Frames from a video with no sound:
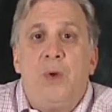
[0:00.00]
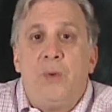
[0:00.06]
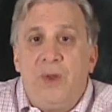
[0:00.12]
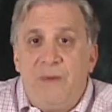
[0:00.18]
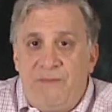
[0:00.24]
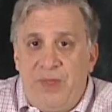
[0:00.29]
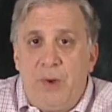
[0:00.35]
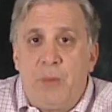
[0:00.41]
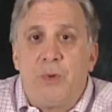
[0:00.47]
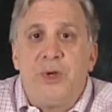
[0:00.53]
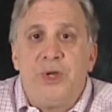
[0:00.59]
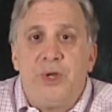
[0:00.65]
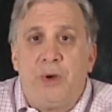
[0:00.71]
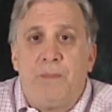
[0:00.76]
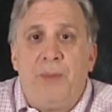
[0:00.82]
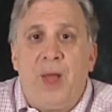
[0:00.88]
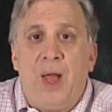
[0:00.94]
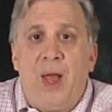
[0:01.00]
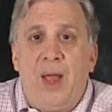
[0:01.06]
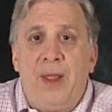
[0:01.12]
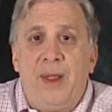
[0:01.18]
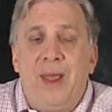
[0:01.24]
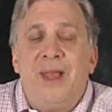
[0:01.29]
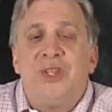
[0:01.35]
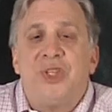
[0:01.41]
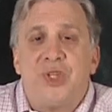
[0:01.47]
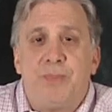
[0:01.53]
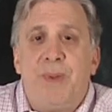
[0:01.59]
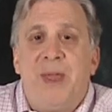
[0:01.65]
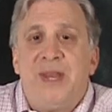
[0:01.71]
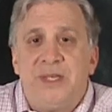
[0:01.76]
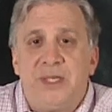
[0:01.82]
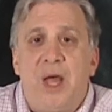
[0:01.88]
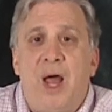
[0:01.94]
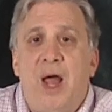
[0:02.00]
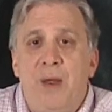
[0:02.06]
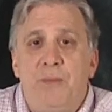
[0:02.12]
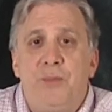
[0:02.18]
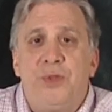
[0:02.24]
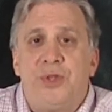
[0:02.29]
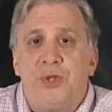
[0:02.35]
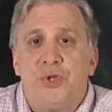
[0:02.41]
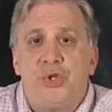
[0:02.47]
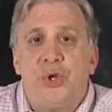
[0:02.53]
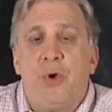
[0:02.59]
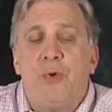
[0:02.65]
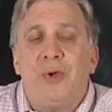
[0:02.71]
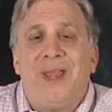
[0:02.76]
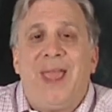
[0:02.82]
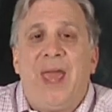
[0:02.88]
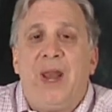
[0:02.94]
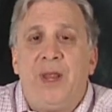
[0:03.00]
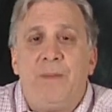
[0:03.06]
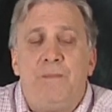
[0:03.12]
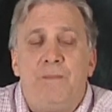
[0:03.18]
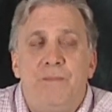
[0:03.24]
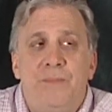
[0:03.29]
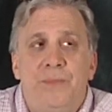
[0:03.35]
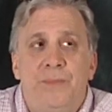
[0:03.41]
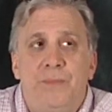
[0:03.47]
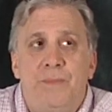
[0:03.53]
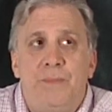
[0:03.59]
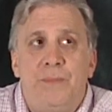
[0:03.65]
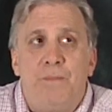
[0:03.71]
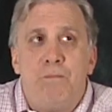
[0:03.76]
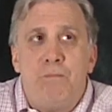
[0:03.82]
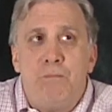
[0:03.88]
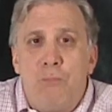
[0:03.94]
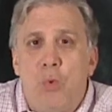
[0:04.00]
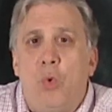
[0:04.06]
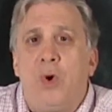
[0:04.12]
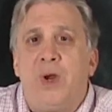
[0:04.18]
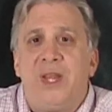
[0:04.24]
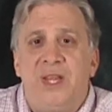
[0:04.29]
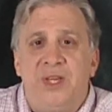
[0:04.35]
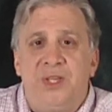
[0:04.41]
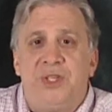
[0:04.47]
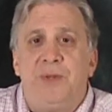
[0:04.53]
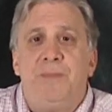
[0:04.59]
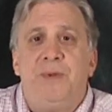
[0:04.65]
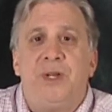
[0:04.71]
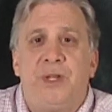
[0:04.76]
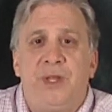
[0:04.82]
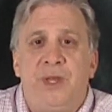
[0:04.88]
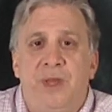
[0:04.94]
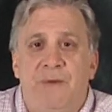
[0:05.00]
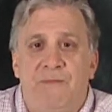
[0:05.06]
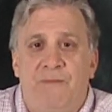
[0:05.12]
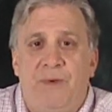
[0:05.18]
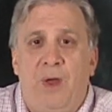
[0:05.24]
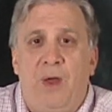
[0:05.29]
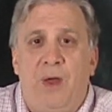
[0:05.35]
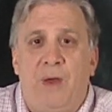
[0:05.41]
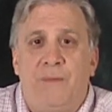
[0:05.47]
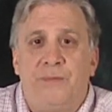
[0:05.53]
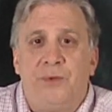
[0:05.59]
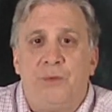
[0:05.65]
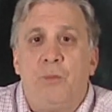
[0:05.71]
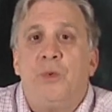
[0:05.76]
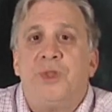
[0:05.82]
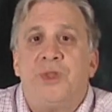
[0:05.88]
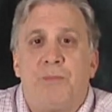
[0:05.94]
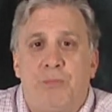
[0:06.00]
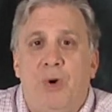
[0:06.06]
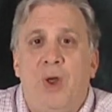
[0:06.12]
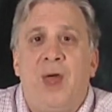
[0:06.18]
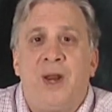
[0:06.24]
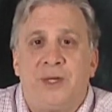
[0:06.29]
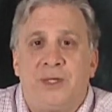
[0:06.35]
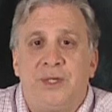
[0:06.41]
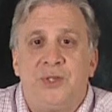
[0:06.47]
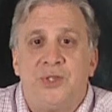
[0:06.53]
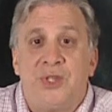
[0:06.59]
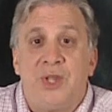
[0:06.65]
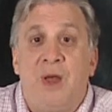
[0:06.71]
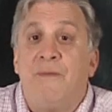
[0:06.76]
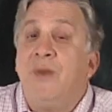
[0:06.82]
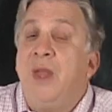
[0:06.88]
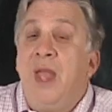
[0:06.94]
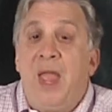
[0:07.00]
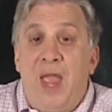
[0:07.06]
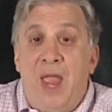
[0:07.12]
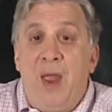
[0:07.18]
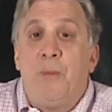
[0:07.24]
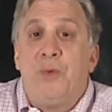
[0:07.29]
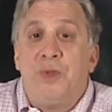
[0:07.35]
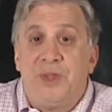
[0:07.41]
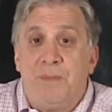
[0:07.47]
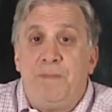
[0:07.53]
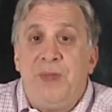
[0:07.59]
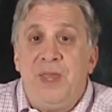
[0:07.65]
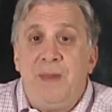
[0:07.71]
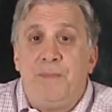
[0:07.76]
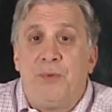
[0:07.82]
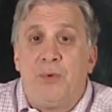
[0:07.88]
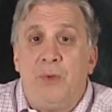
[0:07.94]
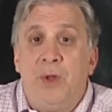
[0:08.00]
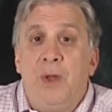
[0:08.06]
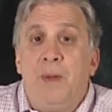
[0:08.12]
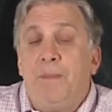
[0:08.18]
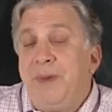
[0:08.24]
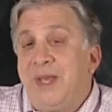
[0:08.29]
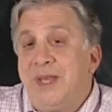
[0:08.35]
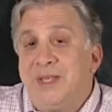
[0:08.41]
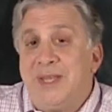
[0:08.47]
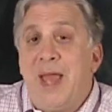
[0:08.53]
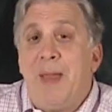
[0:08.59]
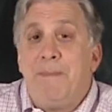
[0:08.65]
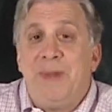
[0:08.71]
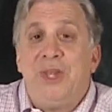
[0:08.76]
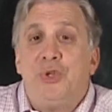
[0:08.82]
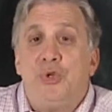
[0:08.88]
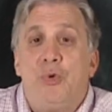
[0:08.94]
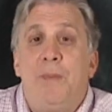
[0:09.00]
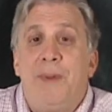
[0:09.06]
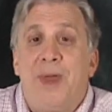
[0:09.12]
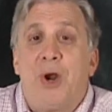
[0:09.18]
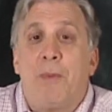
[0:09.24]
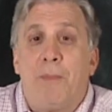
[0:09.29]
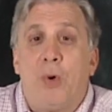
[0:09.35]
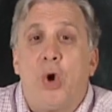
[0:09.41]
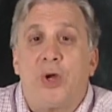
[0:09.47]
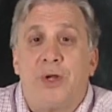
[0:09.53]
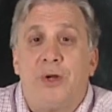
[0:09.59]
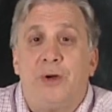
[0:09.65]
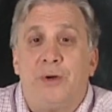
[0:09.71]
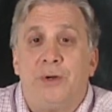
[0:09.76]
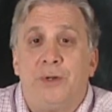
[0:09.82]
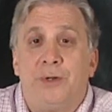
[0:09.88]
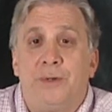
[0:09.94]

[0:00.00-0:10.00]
if they were nearby, and spend time with the show getting more intimately involved with the product itself and with the people, because that made you a better marketer.